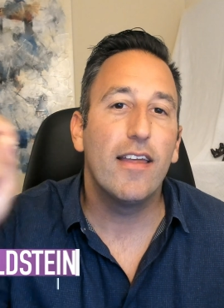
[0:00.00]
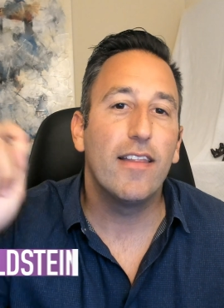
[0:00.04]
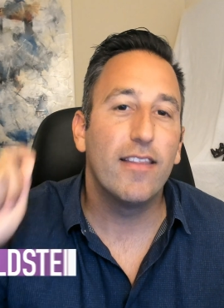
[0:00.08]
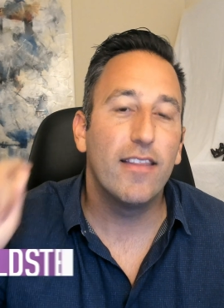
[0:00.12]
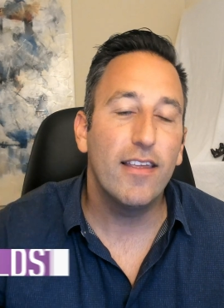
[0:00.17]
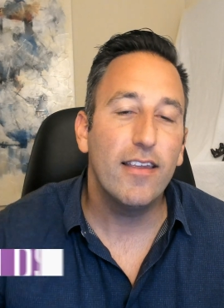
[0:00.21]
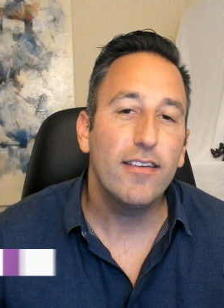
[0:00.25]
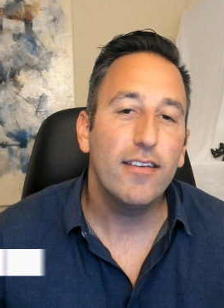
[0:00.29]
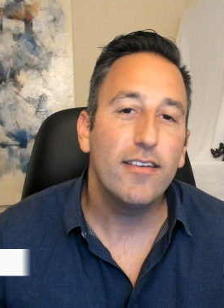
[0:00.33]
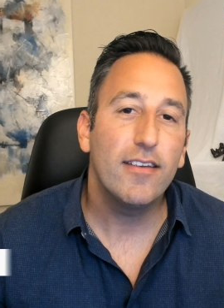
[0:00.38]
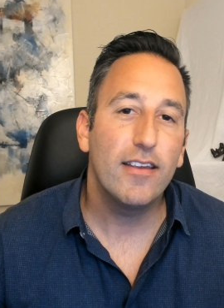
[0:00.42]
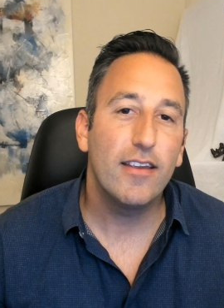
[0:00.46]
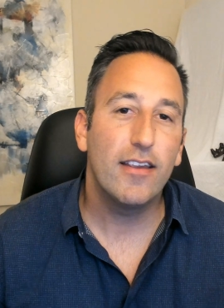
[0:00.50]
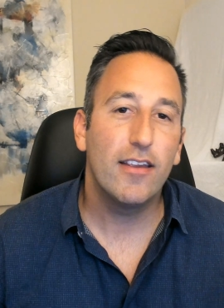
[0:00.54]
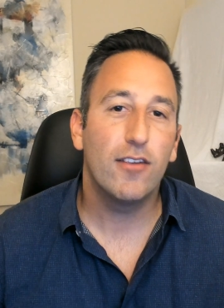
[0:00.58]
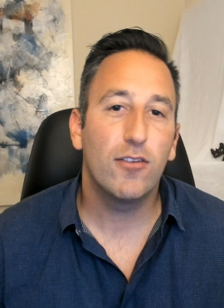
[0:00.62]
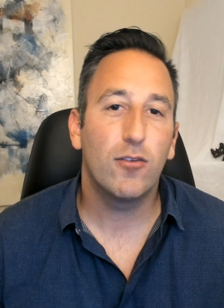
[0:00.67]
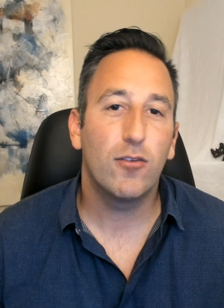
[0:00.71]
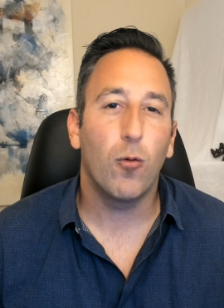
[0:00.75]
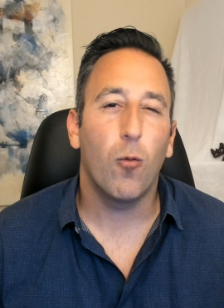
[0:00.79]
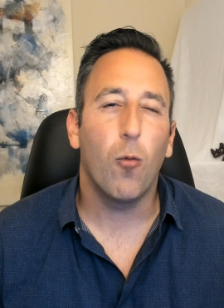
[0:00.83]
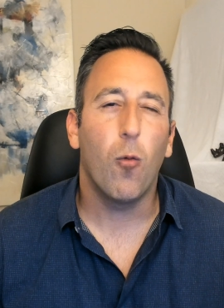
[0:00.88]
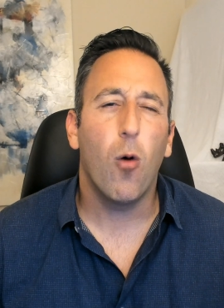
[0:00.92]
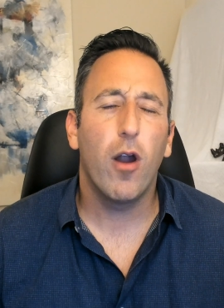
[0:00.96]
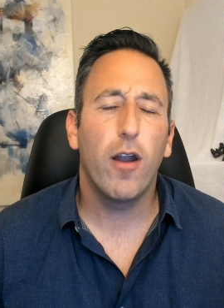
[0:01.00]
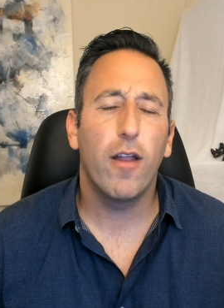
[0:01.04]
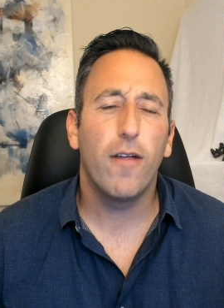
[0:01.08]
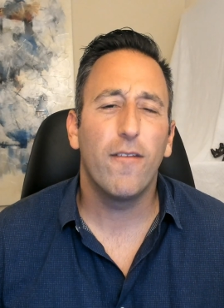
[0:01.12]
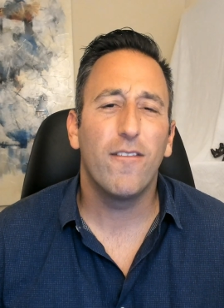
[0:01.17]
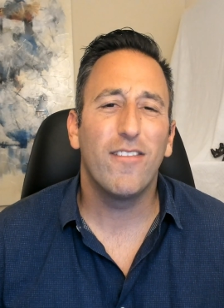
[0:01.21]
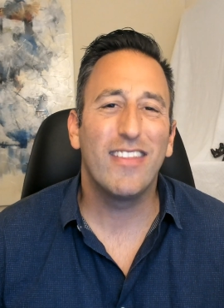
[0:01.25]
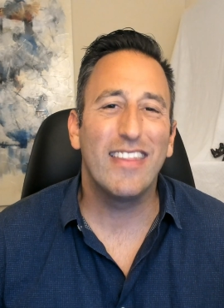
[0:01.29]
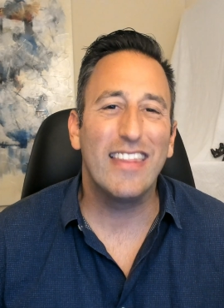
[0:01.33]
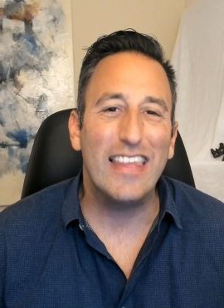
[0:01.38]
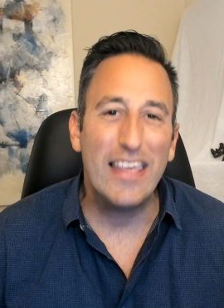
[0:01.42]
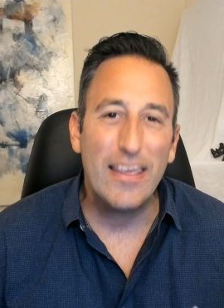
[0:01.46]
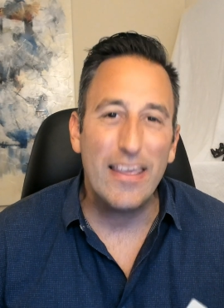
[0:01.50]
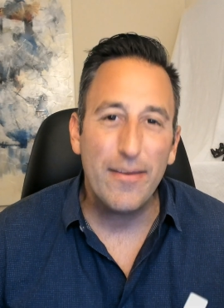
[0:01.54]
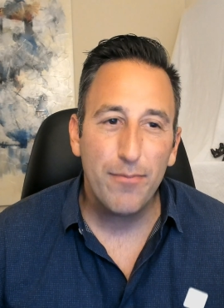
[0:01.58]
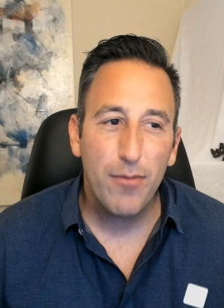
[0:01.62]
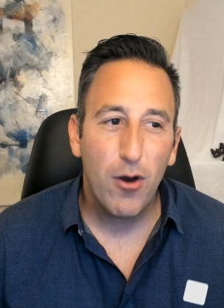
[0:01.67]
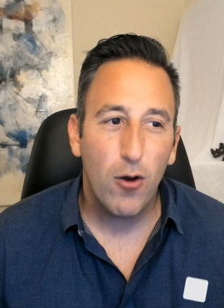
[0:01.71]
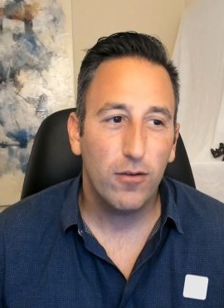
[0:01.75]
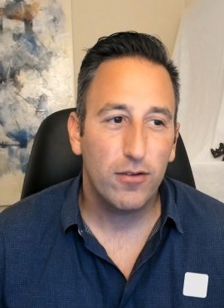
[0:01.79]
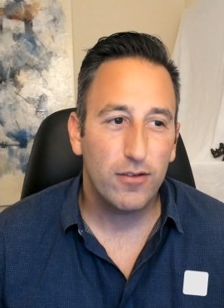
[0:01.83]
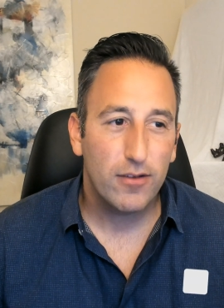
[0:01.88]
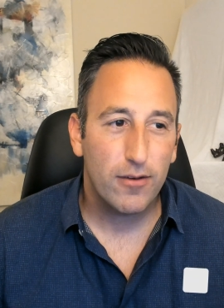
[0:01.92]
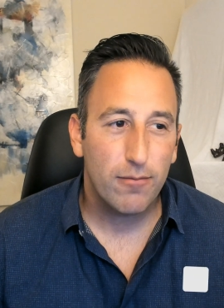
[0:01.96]
This is one of the
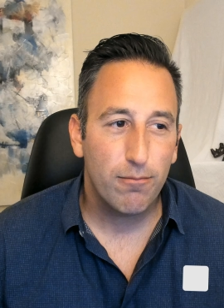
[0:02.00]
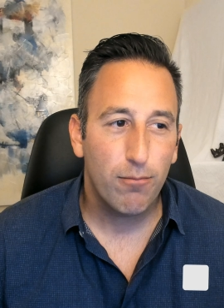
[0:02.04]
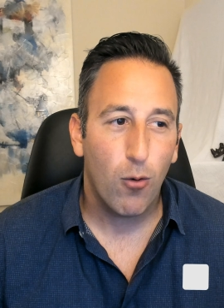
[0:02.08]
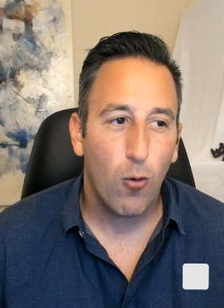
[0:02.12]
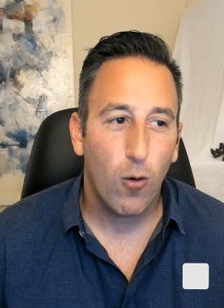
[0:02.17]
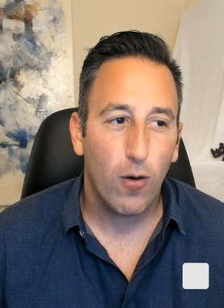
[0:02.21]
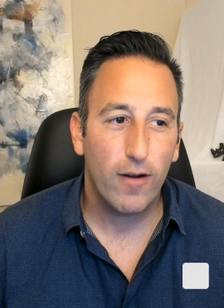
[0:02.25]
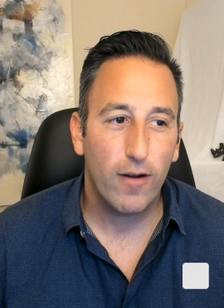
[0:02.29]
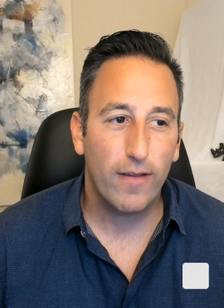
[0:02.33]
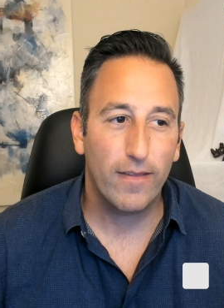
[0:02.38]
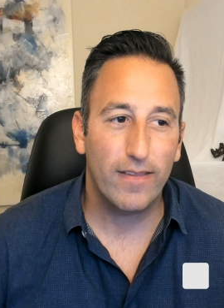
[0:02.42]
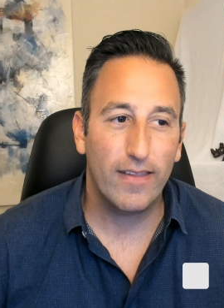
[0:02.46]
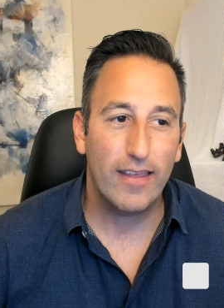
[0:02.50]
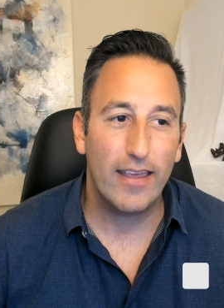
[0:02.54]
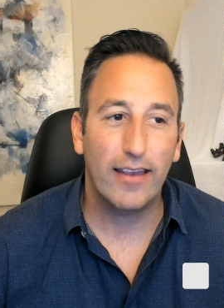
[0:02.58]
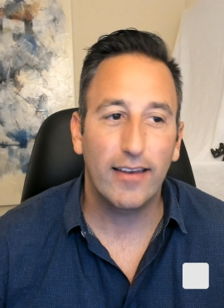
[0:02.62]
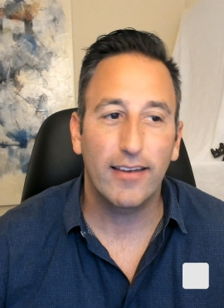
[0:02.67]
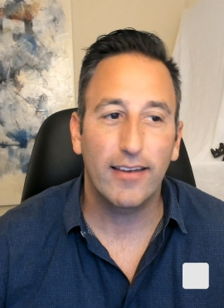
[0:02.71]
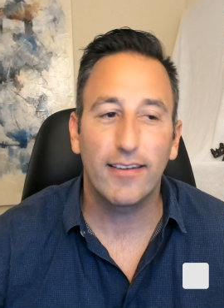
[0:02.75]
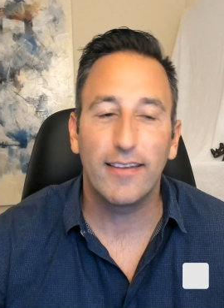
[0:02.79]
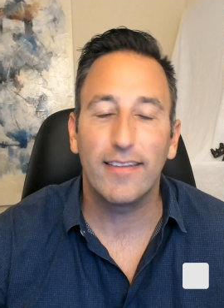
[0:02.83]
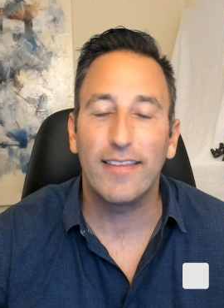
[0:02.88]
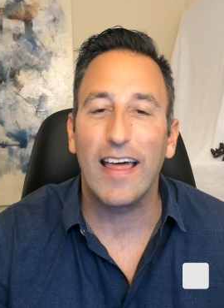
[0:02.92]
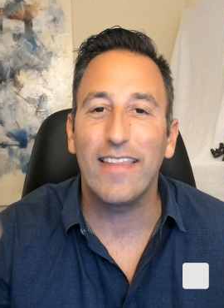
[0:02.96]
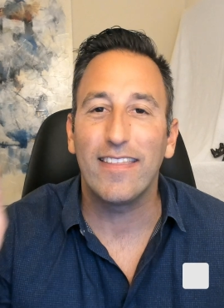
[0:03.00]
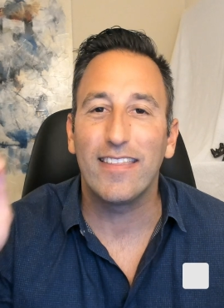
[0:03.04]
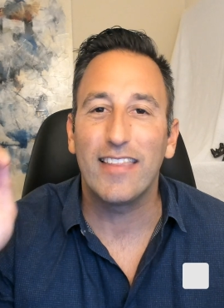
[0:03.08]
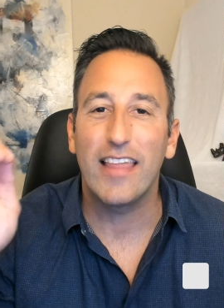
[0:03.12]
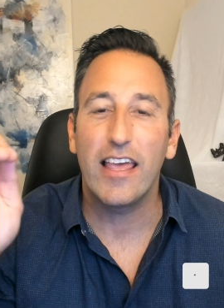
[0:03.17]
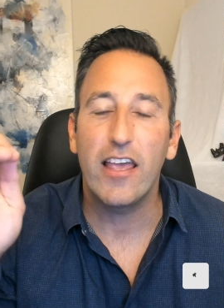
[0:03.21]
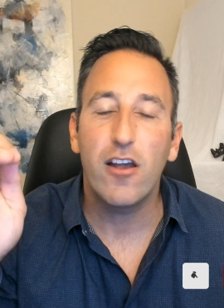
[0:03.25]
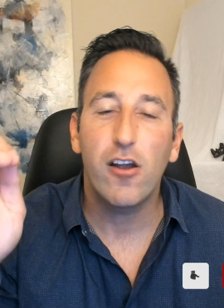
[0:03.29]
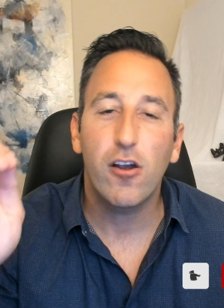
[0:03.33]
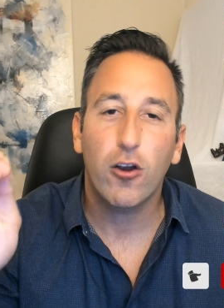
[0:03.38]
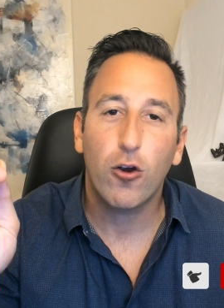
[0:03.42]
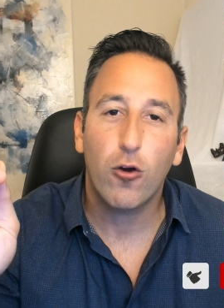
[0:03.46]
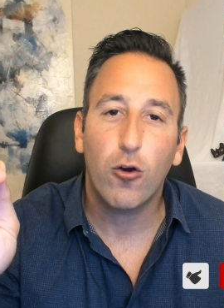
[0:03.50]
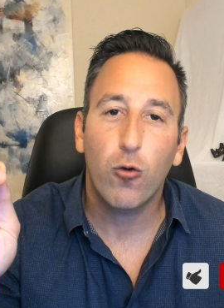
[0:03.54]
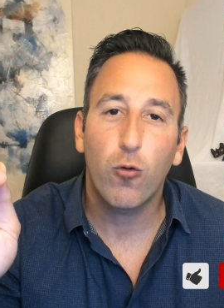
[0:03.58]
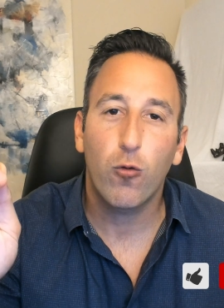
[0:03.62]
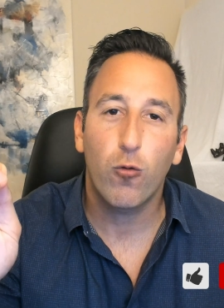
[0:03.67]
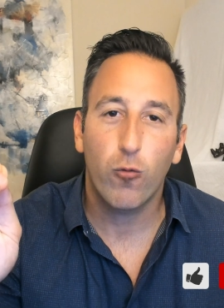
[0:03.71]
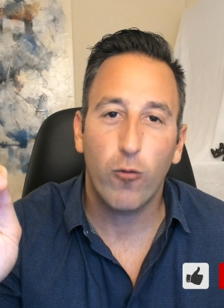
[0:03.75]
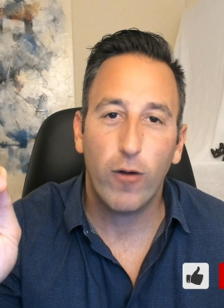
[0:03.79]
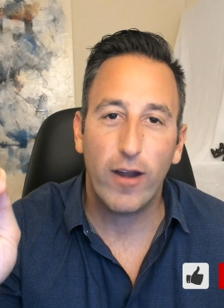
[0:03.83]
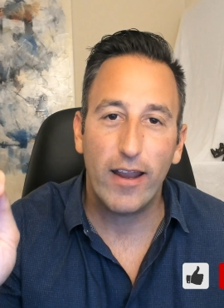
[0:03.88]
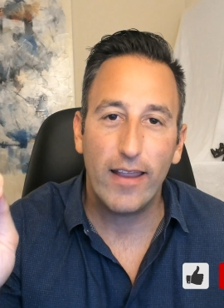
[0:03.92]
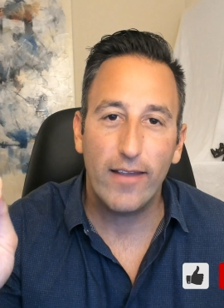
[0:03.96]
most important things that they are
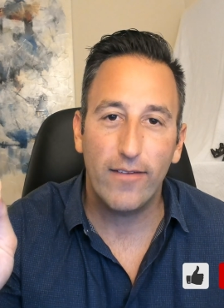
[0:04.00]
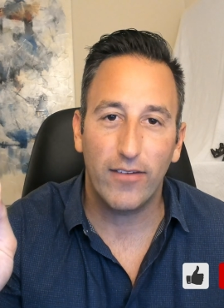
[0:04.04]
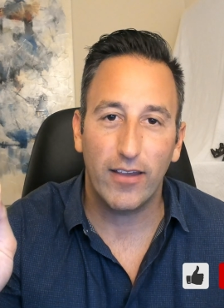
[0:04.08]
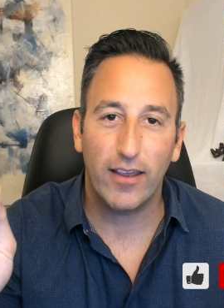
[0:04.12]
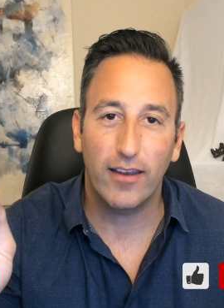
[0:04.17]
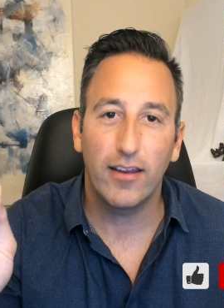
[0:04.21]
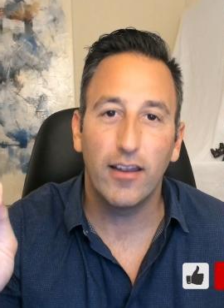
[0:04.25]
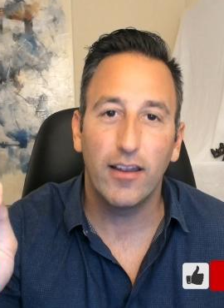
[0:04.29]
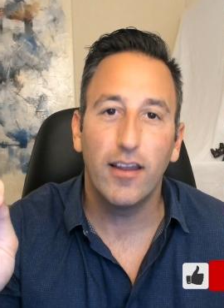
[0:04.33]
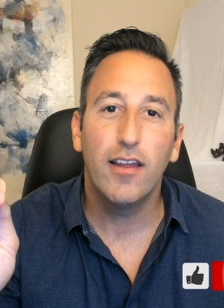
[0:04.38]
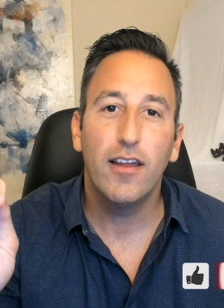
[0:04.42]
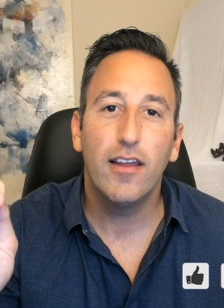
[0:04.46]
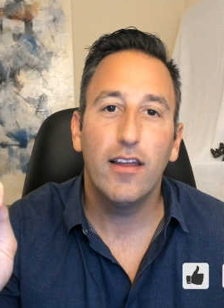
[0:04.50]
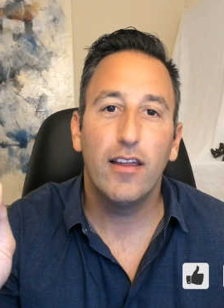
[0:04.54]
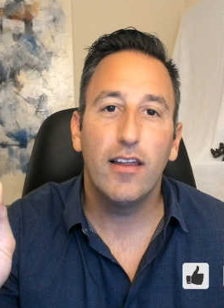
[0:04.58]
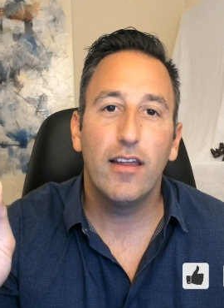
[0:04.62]
craving